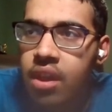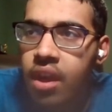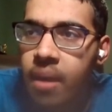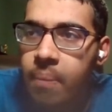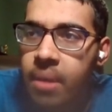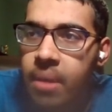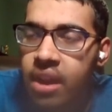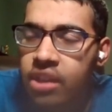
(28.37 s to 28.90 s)

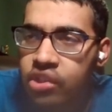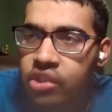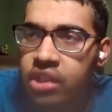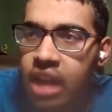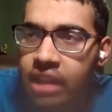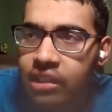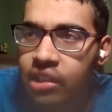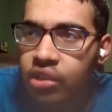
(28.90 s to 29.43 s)
But I just
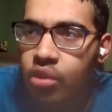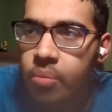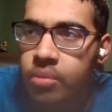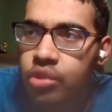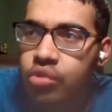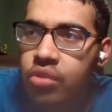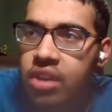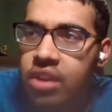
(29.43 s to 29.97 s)
think Atletico
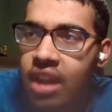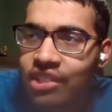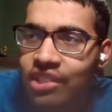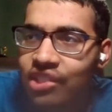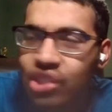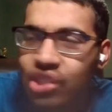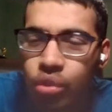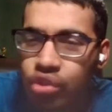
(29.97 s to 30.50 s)
Madrid, I
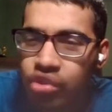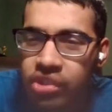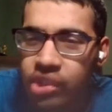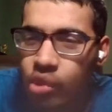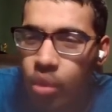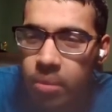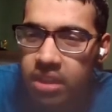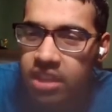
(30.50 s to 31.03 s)
just don't
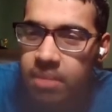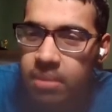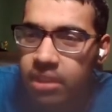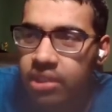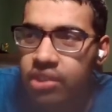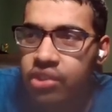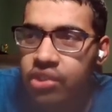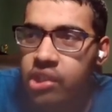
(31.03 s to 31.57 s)
trust Dortmund to keep a
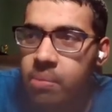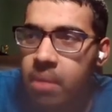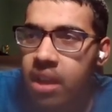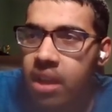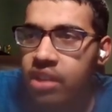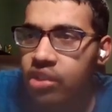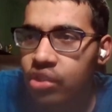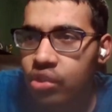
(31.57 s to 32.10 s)
clean sheet, man.
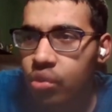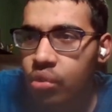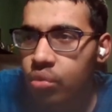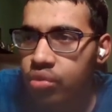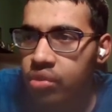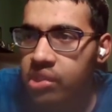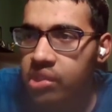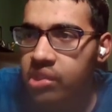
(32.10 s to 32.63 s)
I just don't
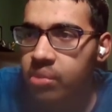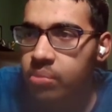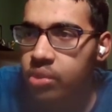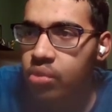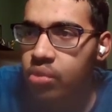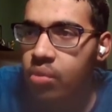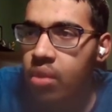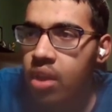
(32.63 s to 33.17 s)
trust them
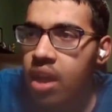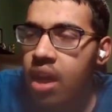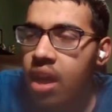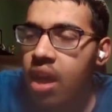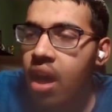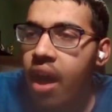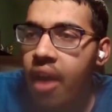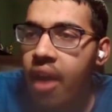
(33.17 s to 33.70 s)
to.
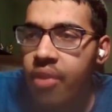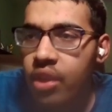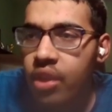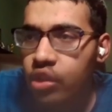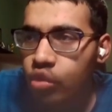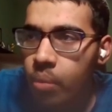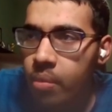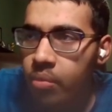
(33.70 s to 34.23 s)
I think
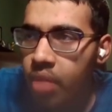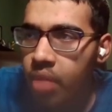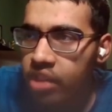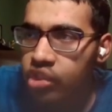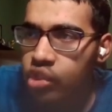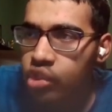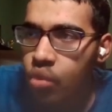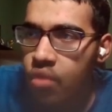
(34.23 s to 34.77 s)
Dortmund will
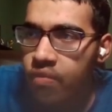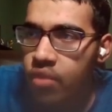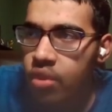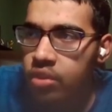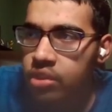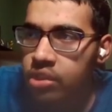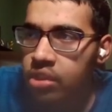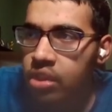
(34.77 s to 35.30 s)
actually score
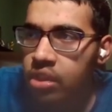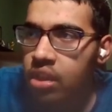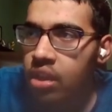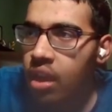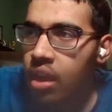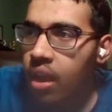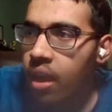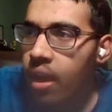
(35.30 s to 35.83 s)
first.
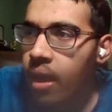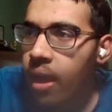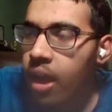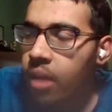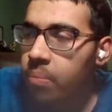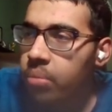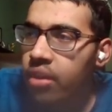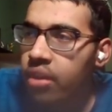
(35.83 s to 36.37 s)

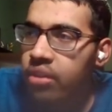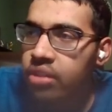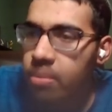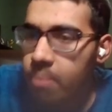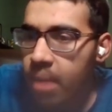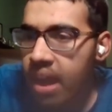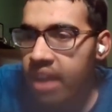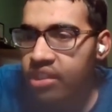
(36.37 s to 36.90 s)
Player of the
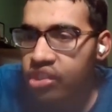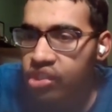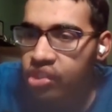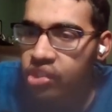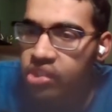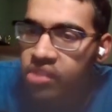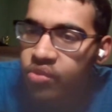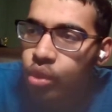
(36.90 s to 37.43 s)
match, this
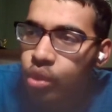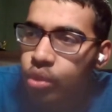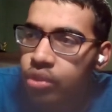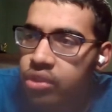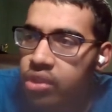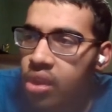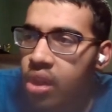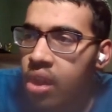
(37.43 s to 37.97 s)
is difficult.
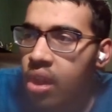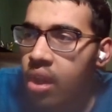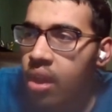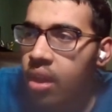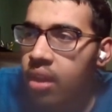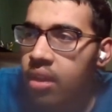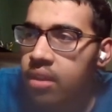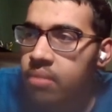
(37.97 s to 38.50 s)

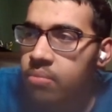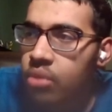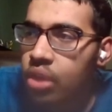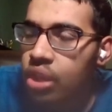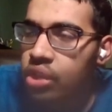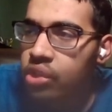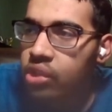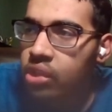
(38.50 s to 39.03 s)
I'm going
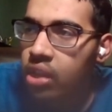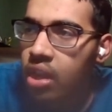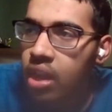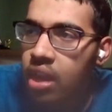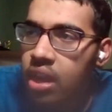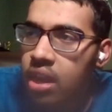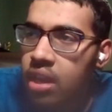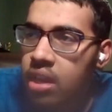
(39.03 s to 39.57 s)
to
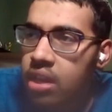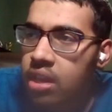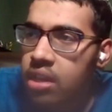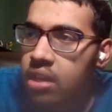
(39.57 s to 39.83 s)
say...